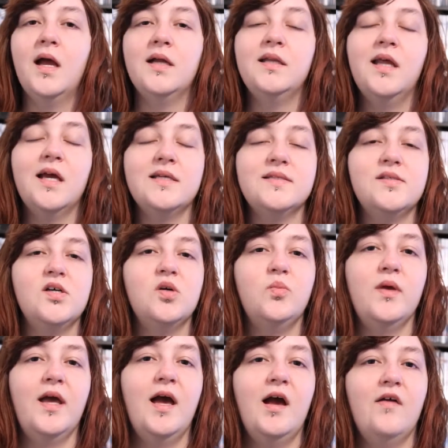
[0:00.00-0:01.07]
Next up
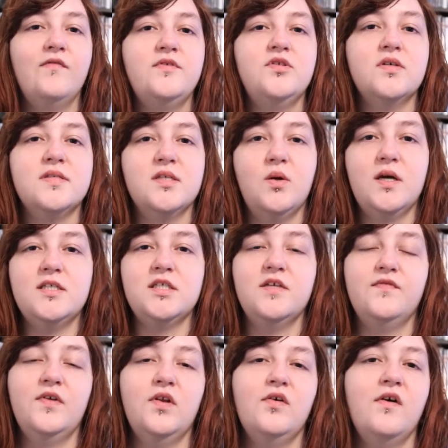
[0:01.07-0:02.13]
we have Just a Question
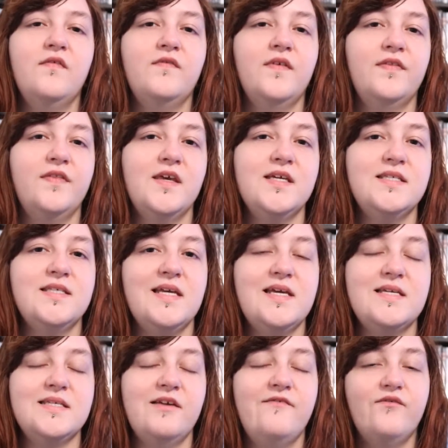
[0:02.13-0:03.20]
of Love. This
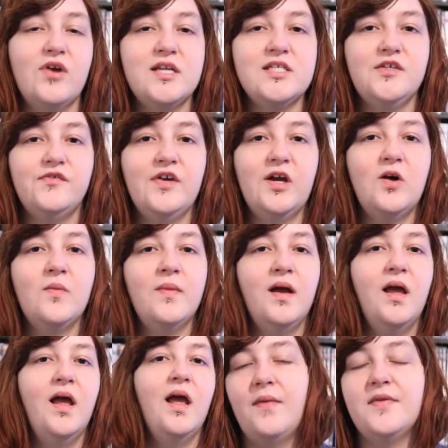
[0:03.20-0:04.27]
is a French film,
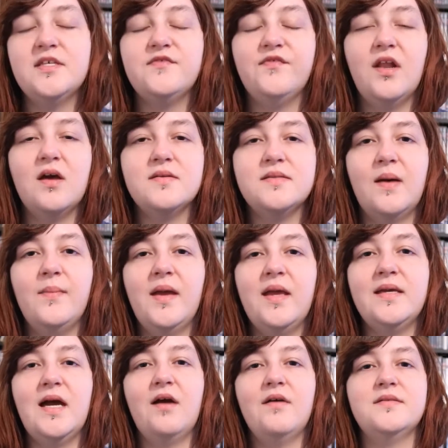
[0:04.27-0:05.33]
and this follows our
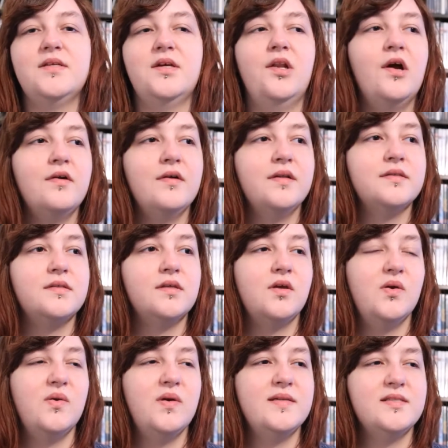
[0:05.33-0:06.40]
main character, Laurent,
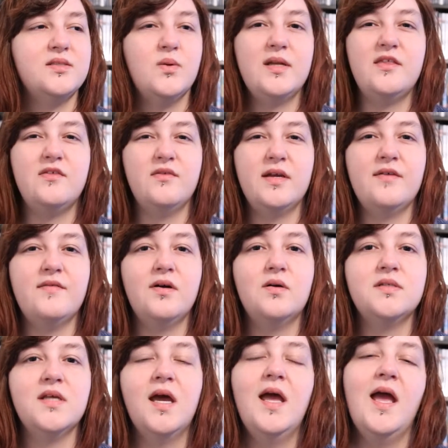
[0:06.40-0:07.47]
who is a
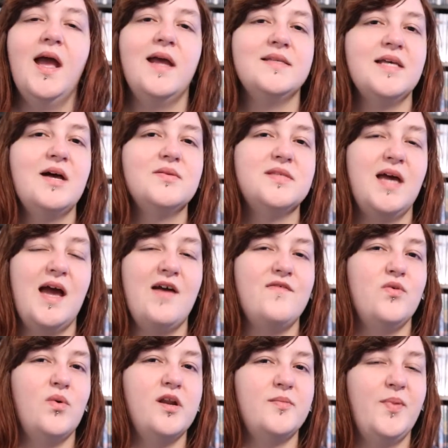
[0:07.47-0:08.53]
23-year-old. He's out to
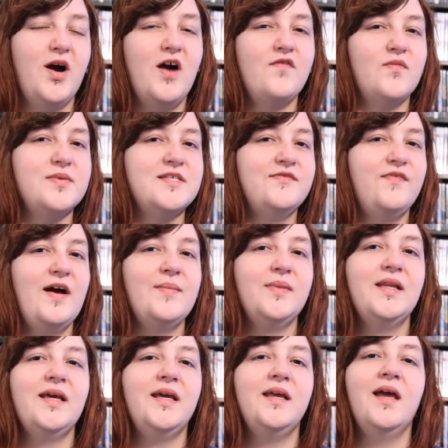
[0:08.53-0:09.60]
everyone apart from his
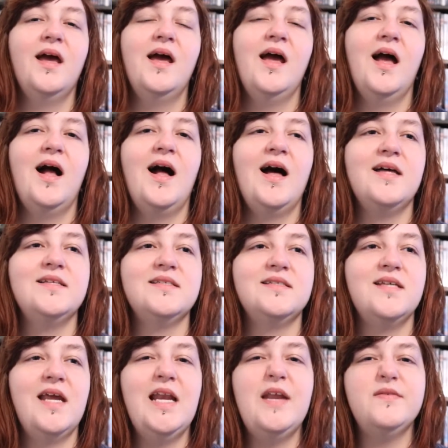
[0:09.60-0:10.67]
family, and
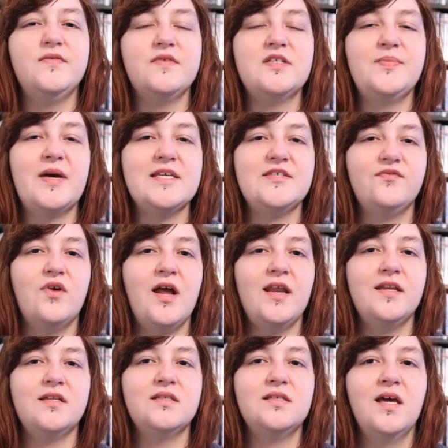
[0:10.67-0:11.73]
he lives with his best
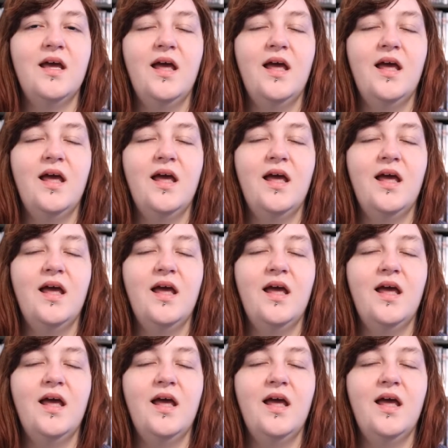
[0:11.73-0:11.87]
friend,